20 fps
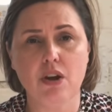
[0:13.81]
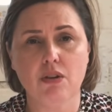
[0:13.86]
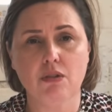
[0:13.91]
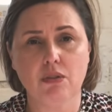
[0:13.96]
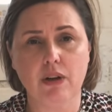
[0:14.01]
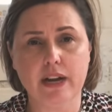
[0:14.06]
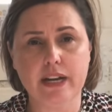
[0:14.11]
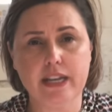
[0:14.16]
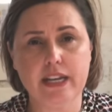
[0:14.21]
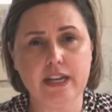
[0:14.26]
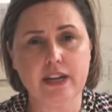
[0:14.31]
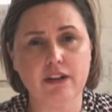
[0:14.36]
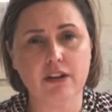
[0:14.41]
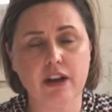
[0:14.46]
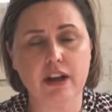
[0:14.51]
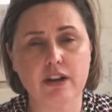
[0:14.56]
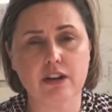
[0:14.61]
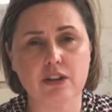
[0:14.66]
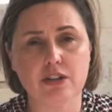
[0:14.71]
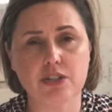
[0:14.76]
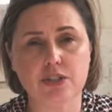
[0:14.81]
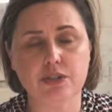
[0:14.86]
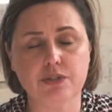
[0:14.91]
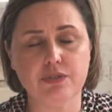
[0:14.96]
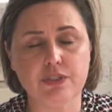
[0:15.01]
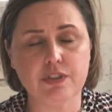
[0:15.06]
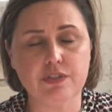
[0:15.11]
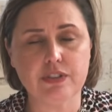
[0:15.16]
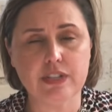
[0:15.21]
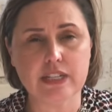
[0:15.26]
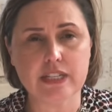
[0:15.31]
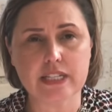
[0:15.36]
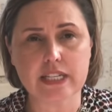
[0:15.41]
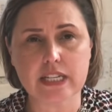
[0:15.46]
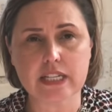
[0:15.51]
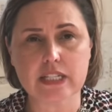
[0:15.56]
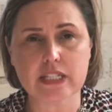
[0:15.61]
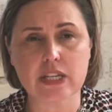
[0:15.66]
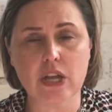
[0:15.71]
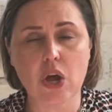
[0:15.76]
right here at our
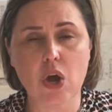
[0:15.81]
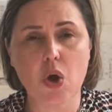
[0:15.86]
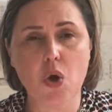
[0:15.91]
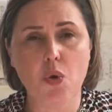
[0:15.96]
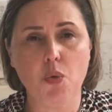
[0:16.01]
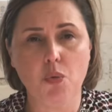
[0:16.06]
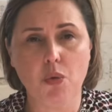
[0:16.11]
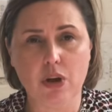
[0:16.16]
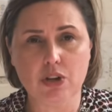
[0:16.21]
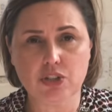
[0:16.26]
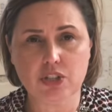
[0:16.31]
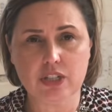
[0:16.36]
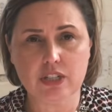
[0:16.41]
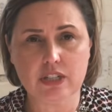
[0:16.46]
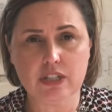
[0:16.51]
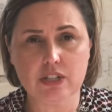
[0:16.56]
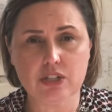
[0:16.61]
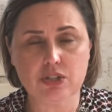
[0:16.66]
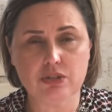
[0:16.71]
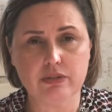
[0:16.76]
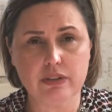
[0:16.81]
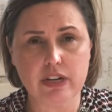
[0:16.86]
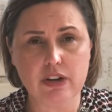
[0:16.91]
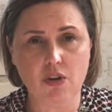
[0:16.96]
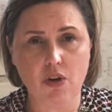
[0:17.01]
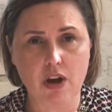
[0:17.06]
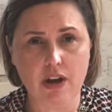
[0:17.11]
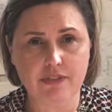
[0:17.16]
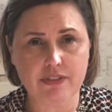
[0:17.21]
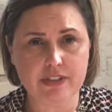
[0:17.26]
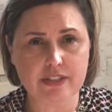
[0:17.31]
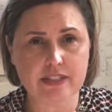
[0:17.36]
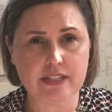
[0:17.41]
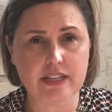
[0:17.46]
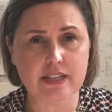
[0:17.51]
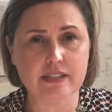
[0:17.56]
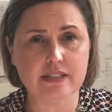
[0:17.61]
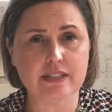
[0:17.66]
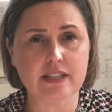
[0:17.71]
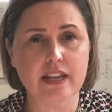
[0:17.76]
256 Washington Street
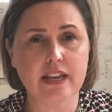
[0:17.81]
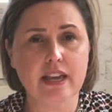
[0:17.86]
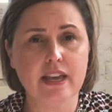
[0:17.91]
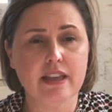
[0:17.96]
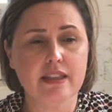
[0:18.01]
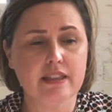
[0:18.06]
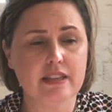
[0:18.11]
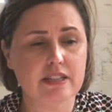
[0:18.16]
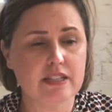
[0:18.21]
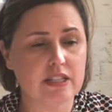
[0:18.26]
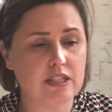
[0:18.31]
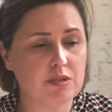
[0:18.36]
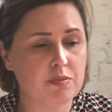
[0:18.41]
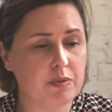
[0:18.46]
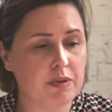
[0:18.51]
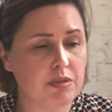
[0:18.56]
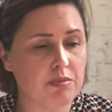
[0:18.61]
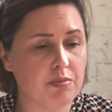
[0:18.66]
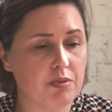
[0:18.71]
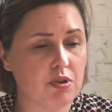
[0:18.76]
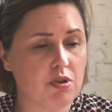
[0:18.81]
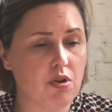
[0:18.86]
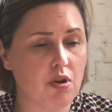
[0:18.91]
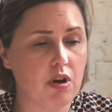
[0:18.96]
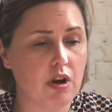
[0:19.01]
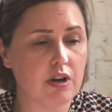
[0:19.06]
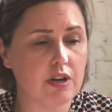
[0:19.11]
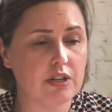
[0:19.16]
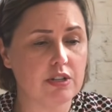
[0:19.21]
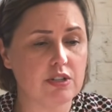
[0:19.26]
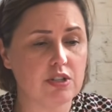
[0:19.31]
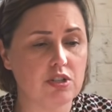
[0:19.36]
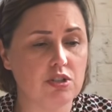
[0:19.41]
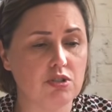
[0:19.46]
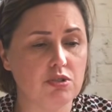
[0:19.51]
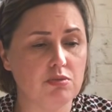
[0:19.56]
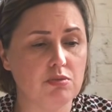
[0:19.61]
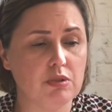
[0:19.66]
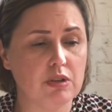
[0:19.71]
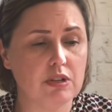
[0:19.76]
offices. This is with regard
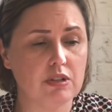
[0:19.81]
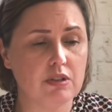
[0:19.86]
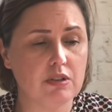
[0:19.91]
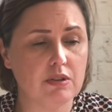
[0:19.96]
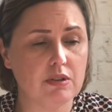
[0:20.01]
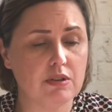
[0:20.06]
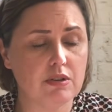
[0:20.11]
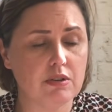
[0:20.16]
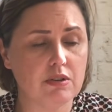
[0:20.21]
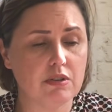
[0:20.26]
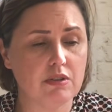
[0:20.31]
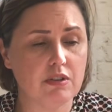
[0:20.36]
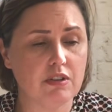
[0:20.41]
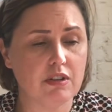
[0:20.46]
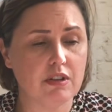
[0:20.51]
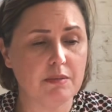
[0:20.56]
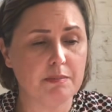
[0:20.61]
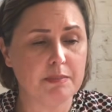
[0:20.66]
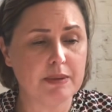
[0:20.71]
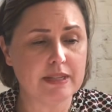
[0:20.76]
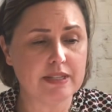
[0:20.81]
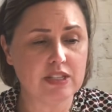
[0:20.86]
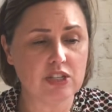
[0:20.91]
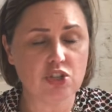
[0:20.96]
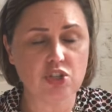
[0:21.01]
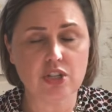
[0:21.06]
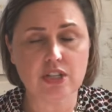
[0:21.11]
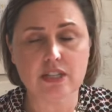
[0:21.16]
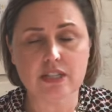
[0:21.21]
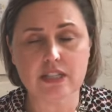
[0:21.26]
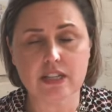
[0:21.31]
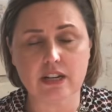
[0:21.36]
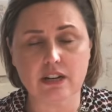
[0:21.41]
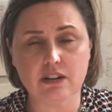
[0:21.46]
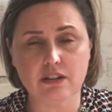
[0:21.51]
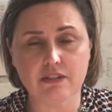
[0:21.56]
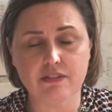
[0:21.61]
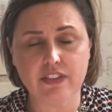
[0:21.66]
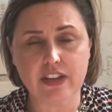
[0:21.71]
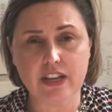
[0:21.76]
to positions that
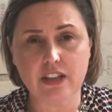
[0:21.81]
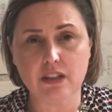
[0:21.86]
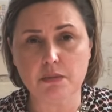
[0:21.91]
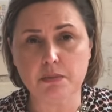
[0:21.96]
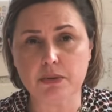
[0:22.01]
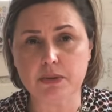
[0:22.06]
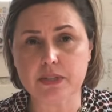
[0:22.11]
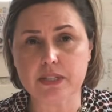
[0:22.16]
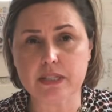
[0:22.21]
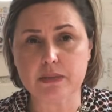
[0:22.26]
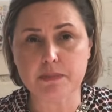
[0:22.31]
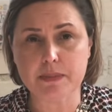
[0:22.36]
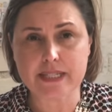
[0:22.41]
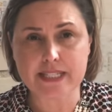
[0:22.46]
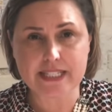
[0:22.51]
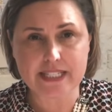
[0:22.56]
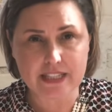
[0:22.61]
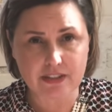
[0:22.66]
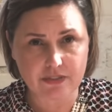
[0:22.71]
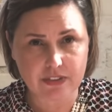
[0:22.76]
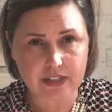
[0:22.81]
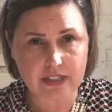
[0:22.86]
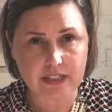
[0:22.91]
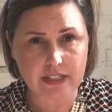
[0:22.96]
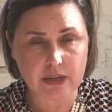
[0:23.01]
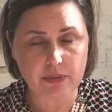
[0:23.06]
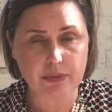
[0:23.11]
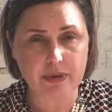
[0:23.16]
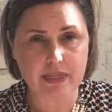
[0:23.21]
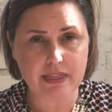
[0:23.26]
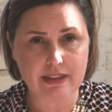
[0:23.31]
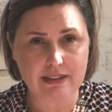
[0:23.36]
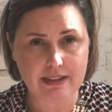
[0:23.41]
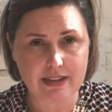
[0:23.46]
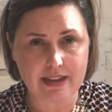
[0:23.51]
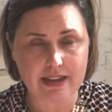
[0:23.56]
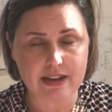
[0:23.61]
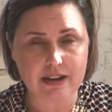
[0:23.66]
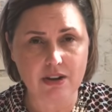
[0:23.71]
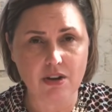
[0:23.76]
are available specifically
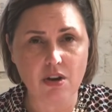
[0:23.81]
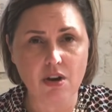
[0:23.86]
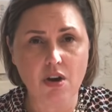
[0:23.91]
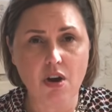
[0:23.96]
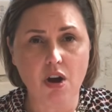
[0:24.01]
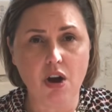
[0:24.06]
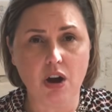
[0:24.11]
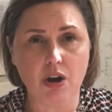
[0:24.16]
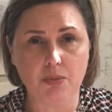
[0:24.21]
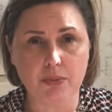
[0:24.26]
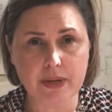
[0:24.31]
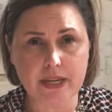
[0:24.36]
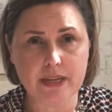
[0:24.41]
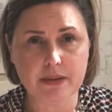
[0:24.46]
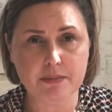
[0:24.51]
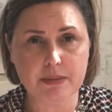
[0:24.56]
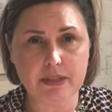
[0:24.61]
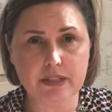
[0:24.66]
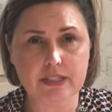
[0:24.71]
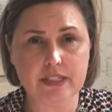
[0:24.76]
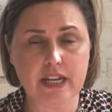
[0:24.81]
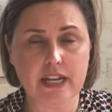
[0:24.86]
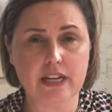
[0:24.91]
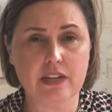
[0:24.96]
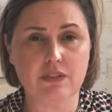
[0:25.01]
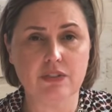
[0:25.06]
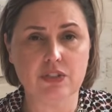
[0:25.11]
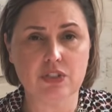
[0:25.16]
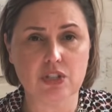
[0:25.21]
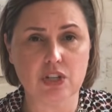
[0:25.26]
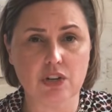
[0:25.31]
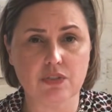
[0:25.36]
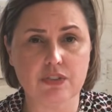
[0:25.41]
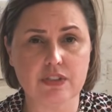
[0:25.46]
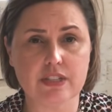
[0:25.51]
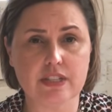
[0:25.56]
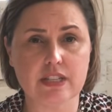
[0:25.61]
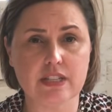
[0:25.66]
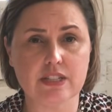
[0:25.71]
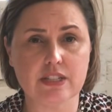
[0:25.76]
within our rehabilitative
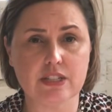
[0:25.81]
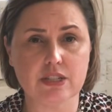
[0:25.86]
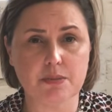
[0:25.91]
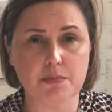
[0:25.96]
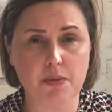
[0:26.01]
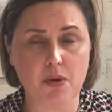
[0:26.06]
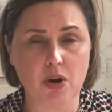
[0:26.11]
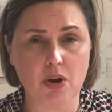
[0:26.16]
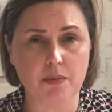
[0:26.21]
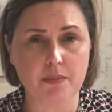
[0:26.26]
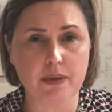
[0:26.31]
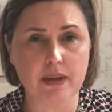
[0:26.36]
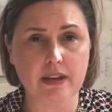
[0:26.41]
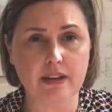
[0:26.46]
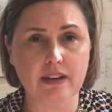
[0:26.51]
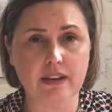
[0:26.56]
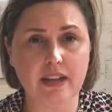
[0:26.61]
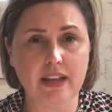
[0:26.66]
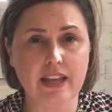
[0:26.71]
services department.